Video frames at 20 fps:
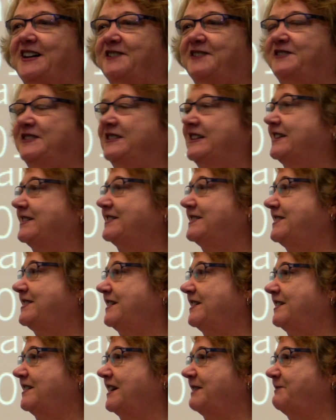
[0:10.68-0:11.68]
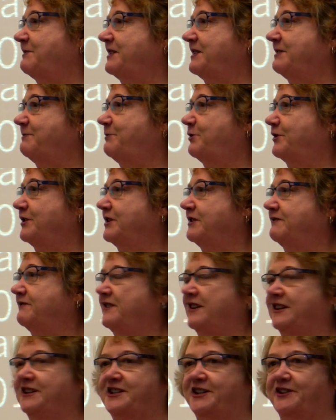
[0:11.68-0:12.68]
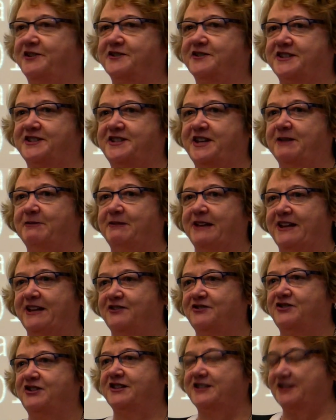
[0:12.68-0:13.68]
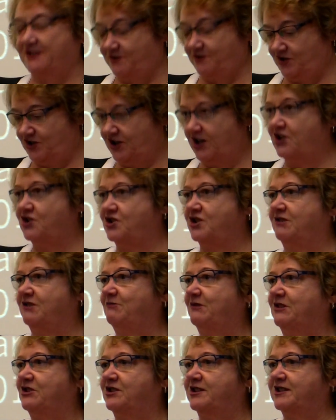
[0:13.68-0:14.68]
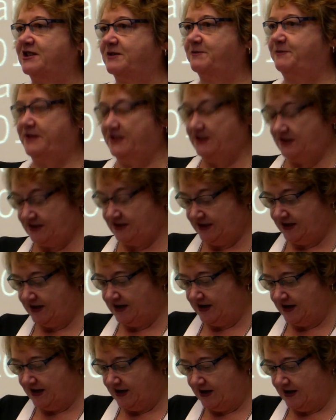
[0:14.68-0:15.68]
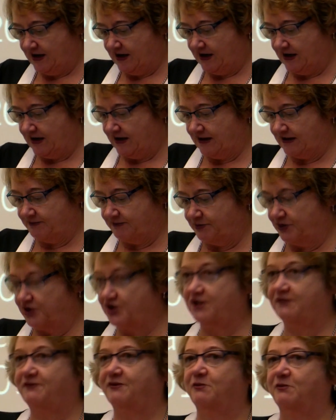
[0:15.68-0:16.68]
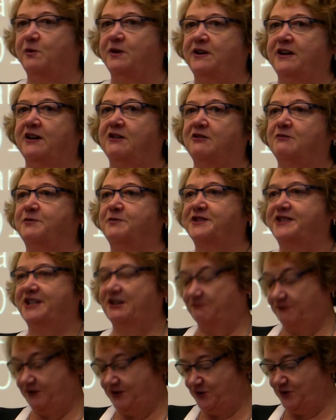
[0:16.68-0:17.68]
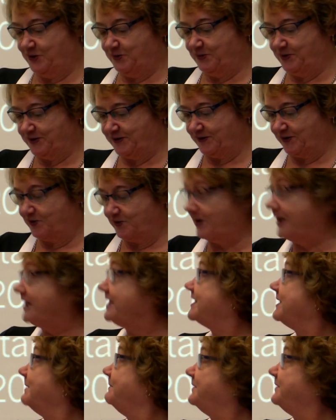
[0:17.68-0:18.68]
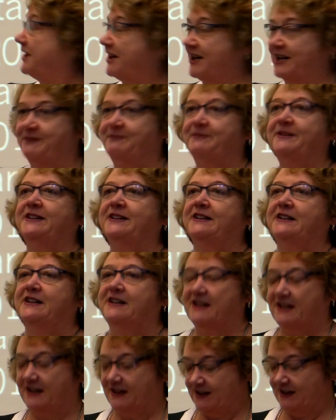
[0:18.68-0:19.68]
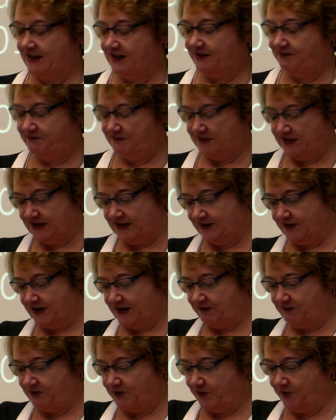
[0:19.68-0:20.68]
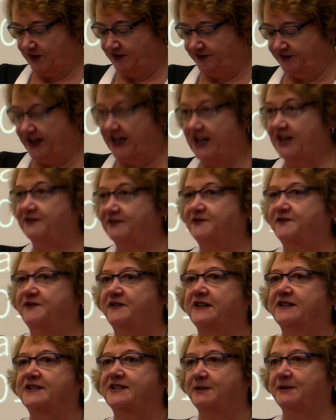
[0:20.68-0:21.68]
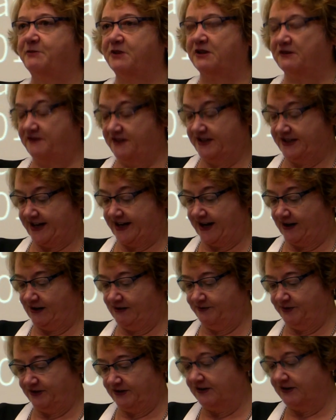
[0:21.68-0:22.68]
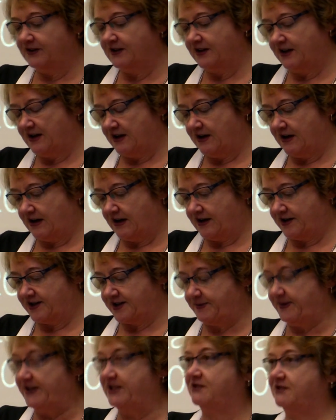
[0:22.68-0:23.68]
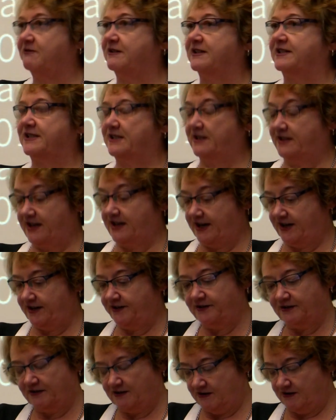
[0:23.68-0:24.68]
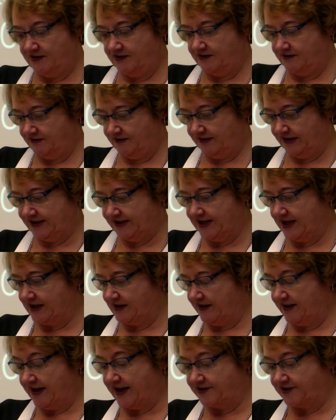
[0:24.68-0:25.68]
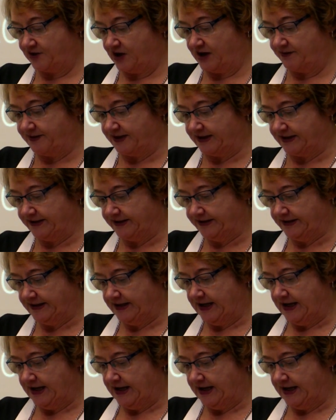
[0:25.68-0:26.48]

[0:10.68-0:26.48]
Given that I'm on the board of the Ontario Sustainable Energy Association, which has been pushing for 100% renewables for quite some time, I'm thrilled to have someone of this caliber speak to us today on exactly that topic.